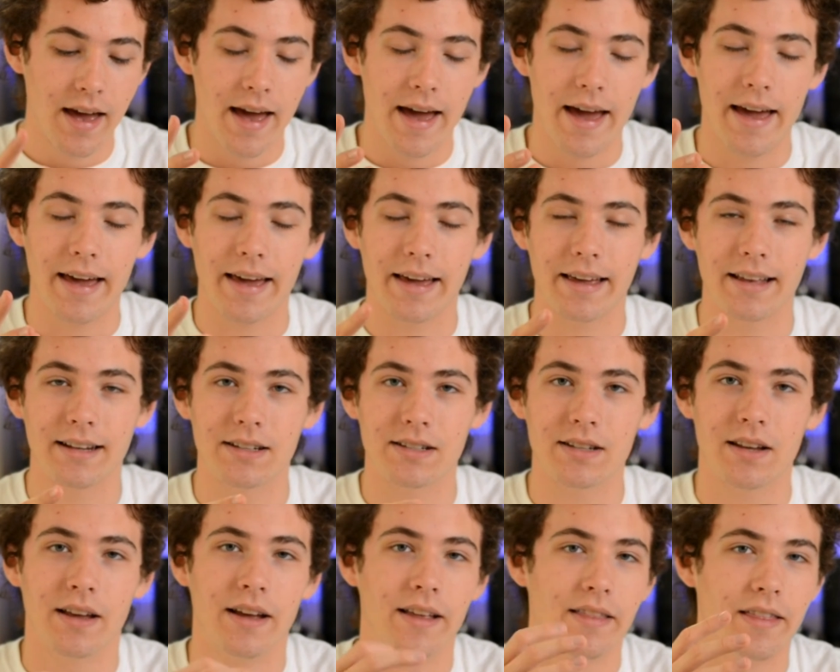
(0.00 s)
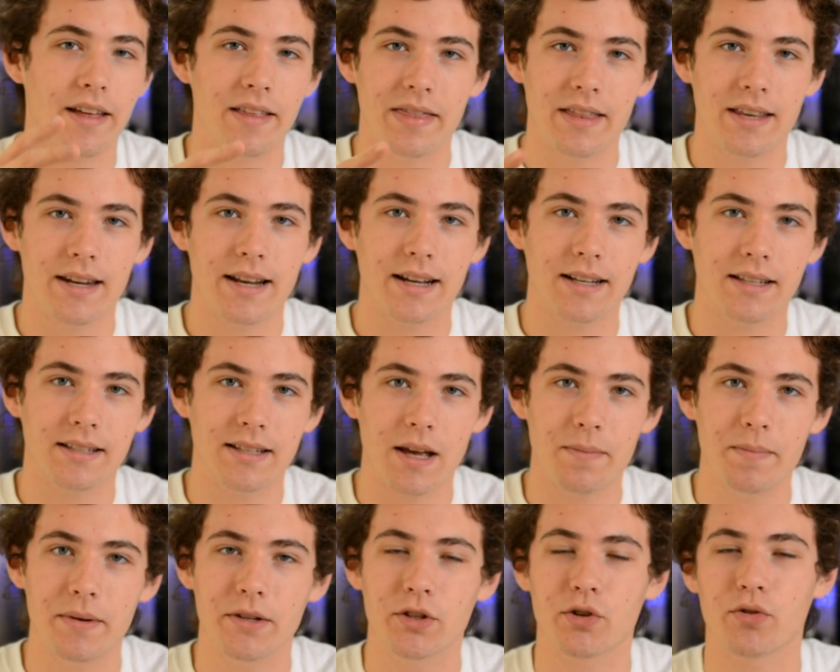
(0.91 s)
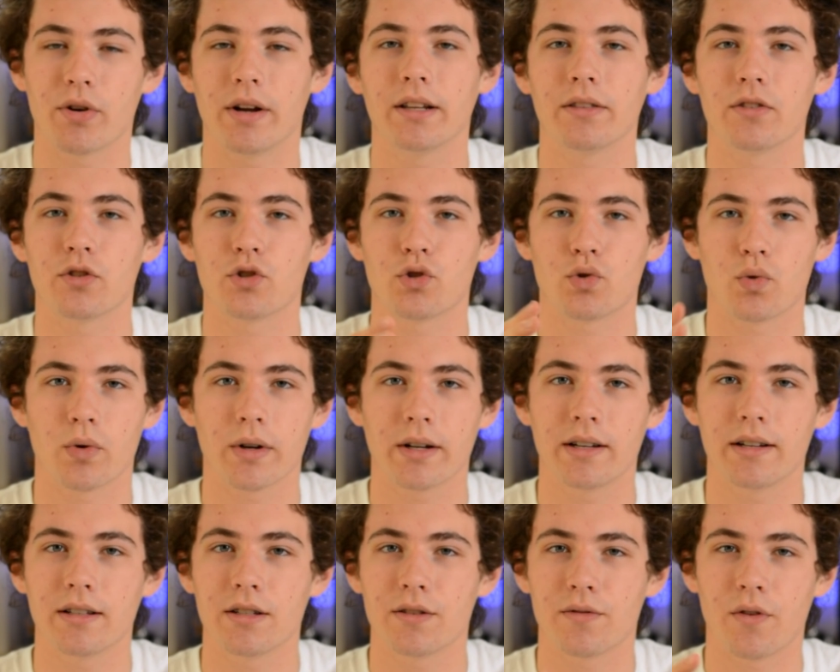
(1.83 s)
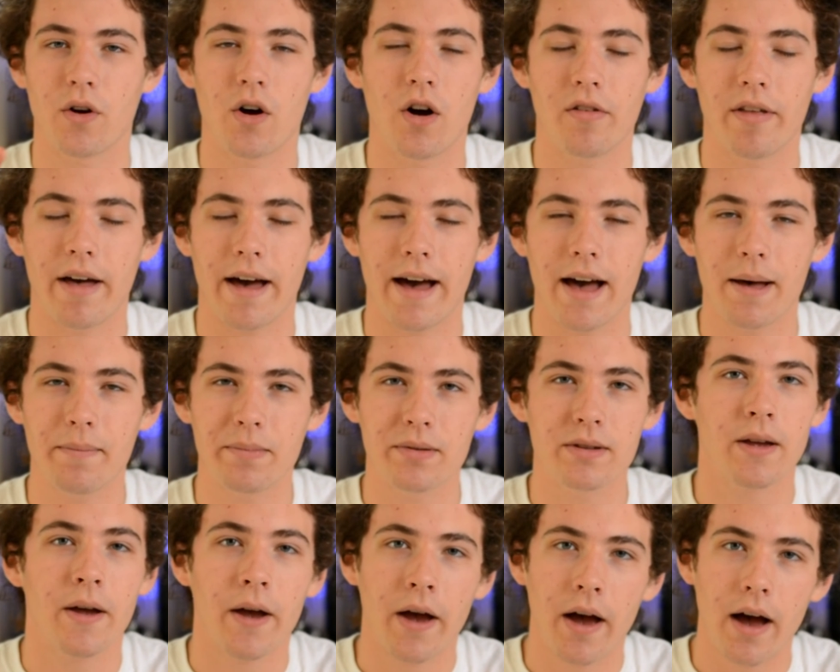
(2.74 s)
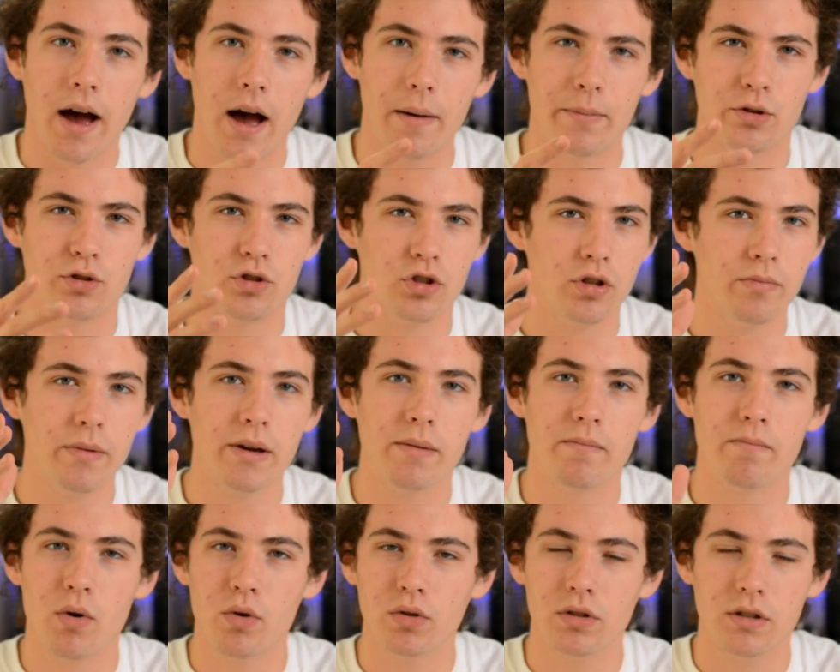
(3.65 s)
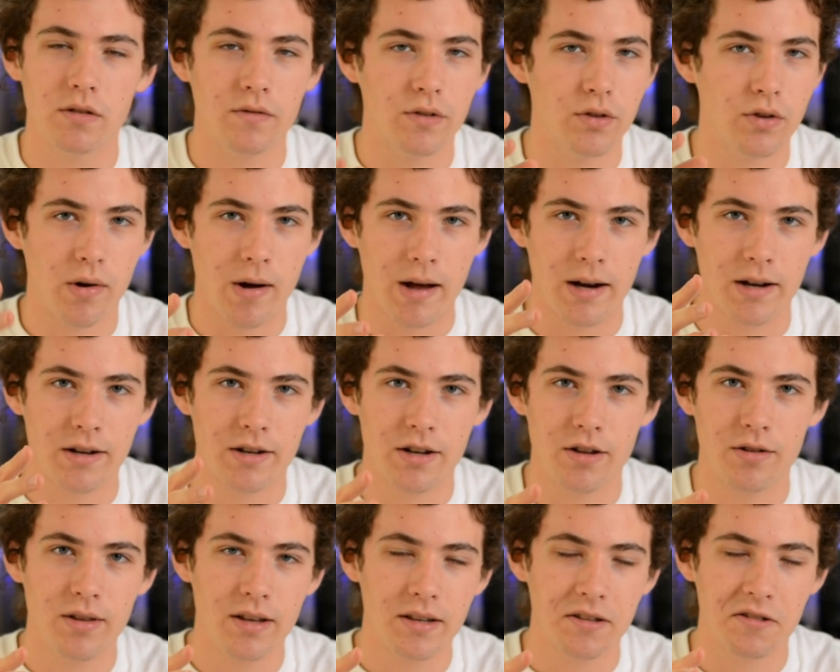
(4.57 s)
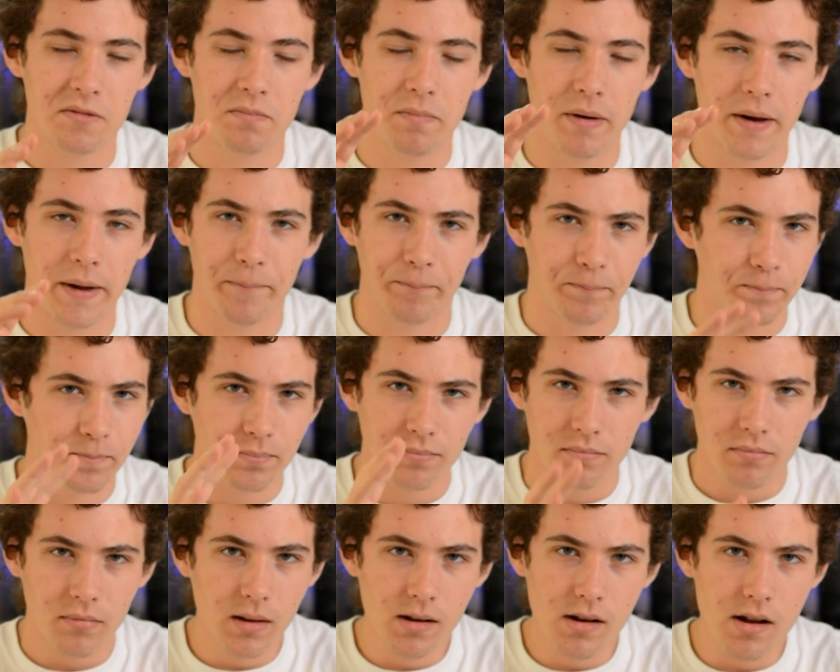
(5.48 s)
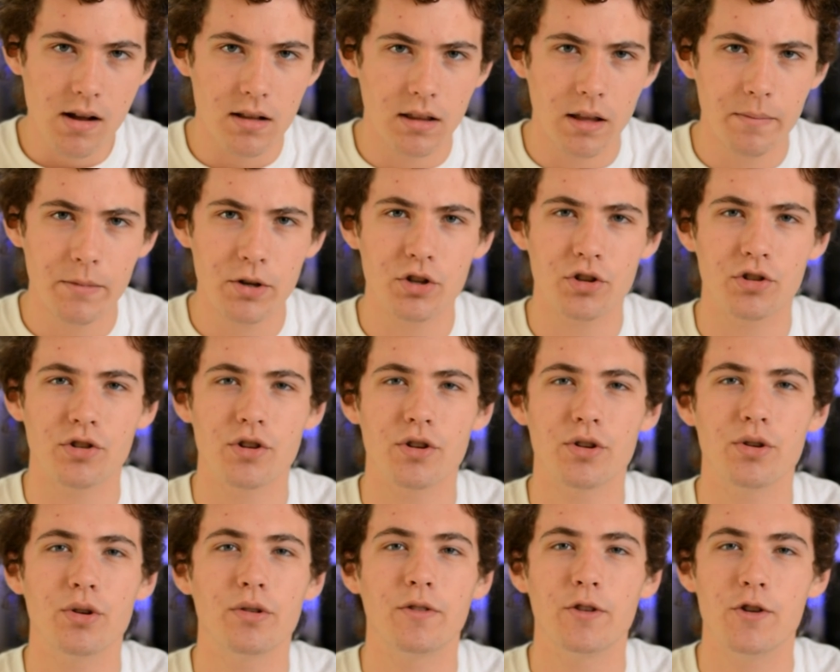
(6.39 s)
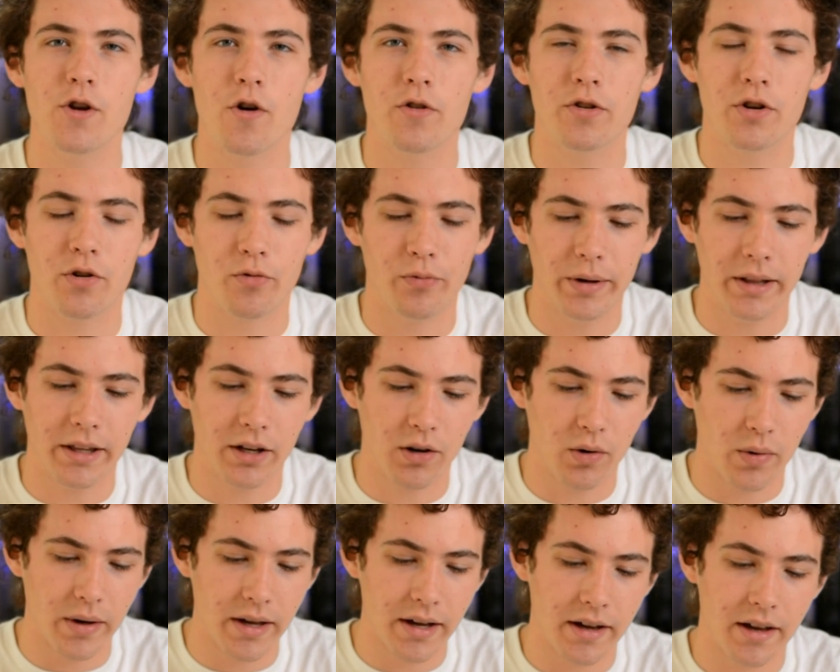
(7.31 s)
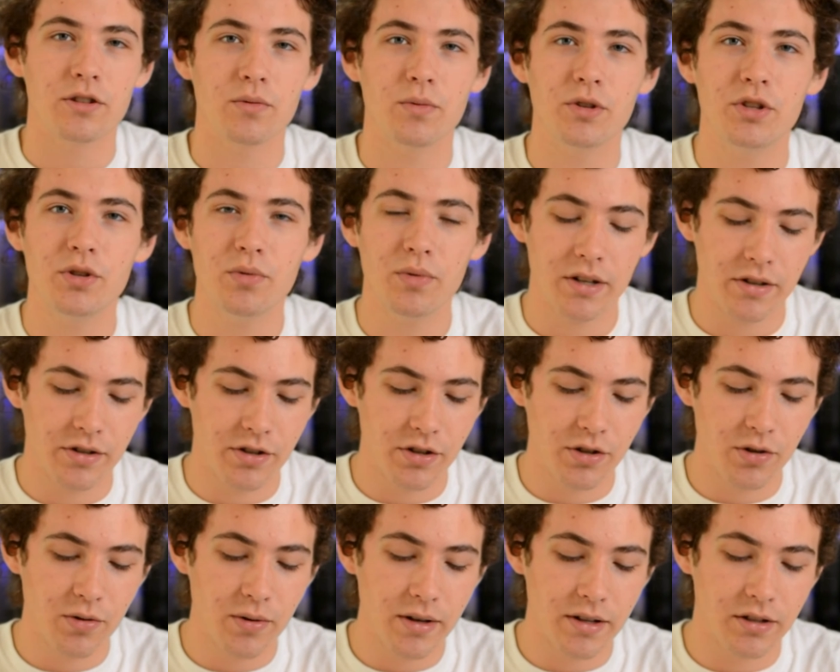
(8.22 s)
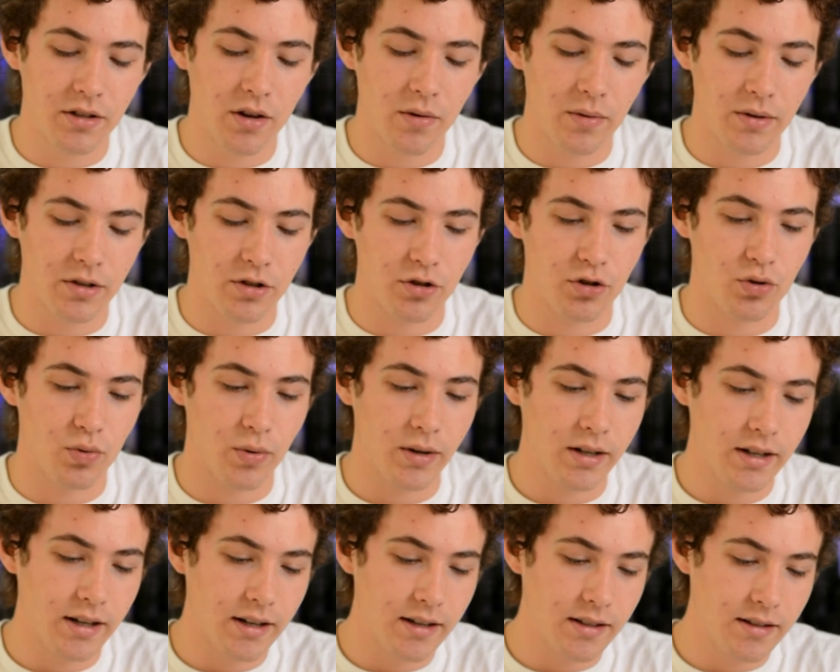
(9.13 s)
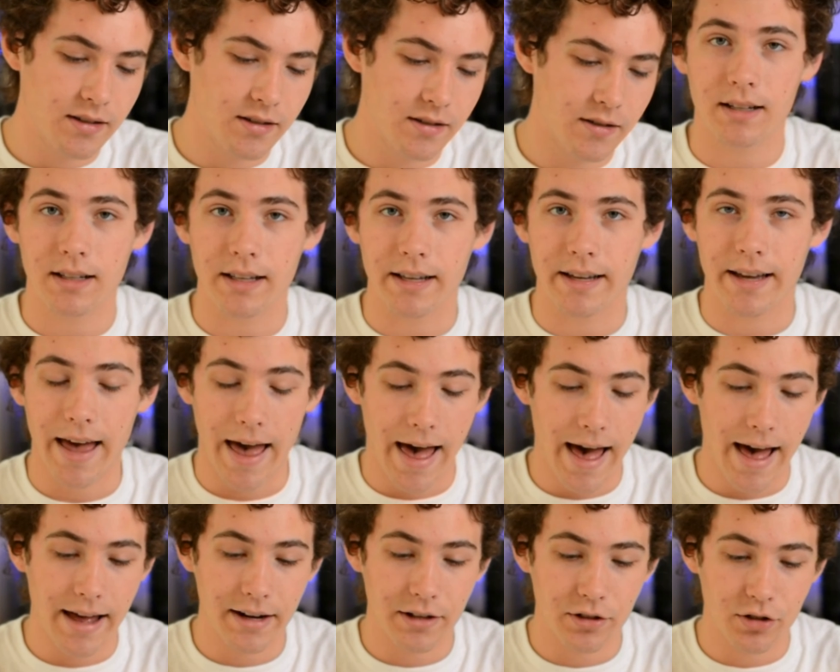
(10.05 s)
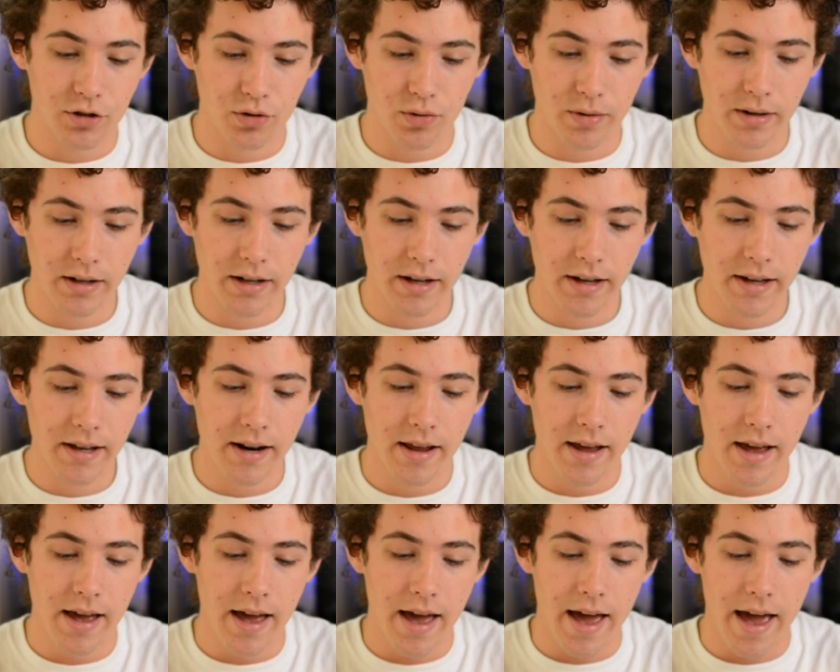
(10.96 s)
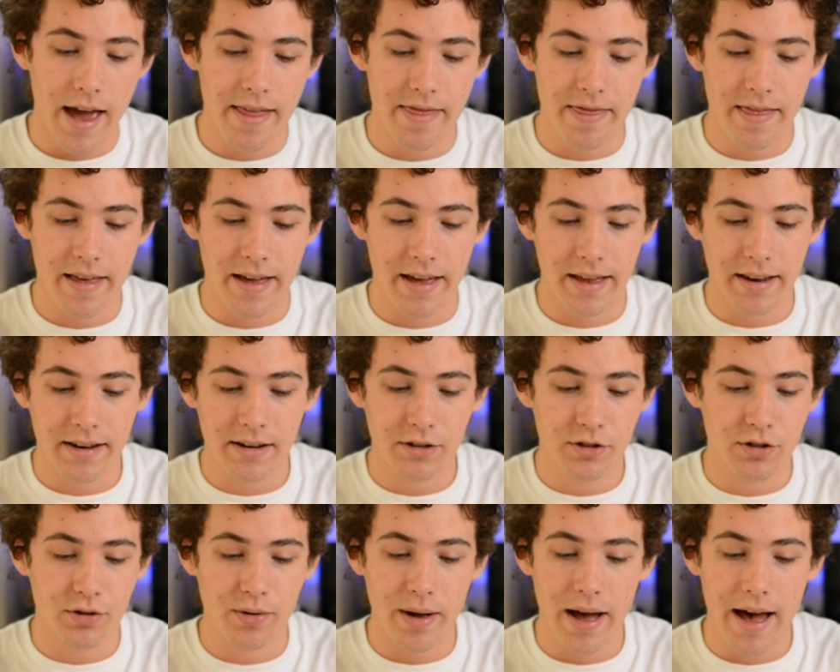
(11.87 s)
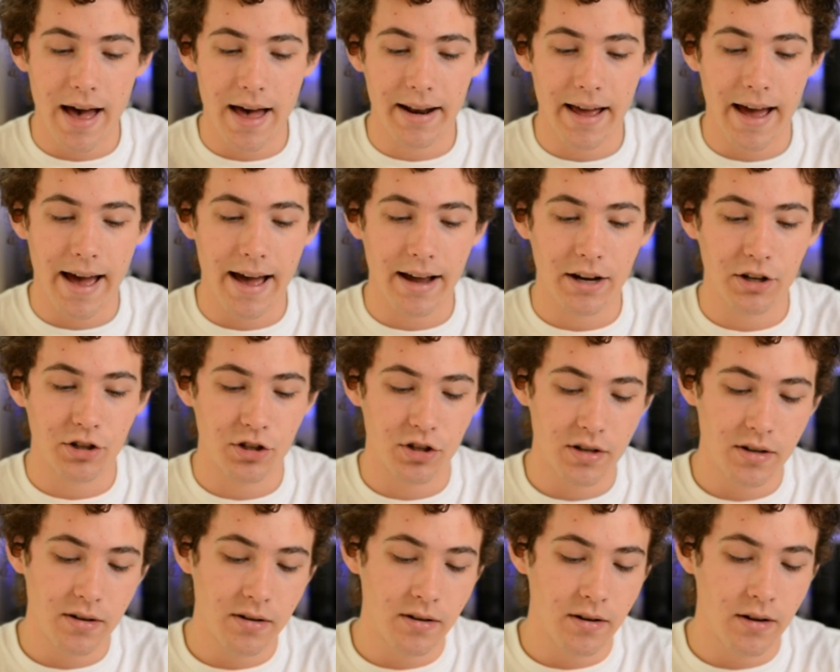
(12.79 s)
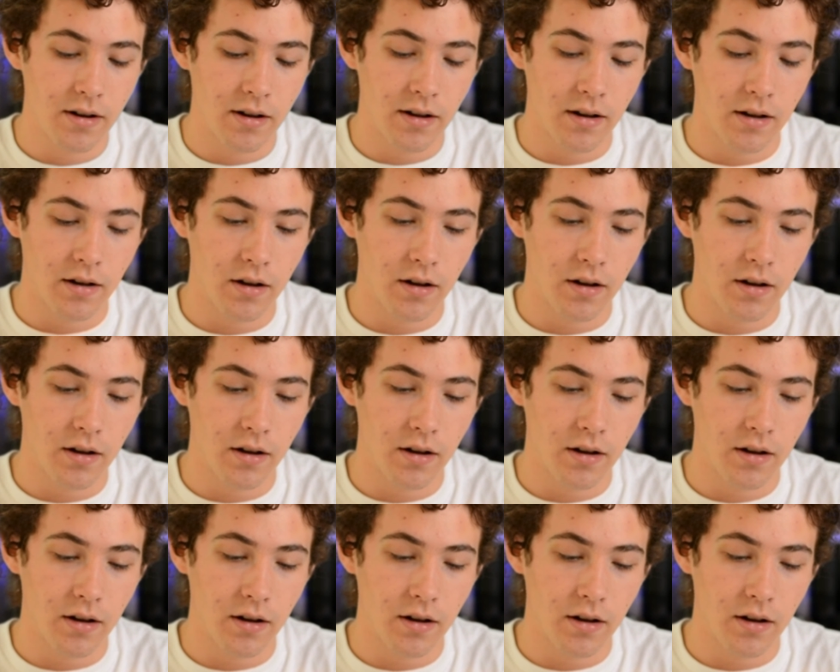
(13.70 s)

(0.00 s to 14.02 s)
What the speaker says: And then the next step is creating the shortcuts for all the apps. I'm assuming most of you know how to do this, but let me just show you if you don't know really quick. So what you want to do is go into shortcuts, click add a shortcut, and then do add action.